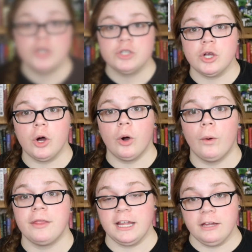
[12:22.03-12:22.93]
So,
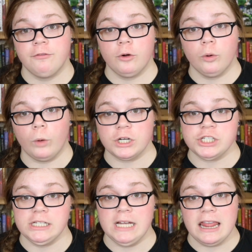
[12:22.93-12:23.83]
thank you for
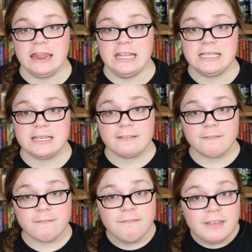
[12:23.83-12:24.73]
watching this
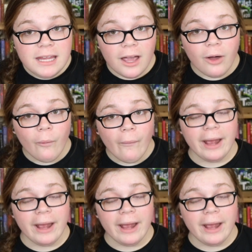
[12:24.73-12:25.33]
video,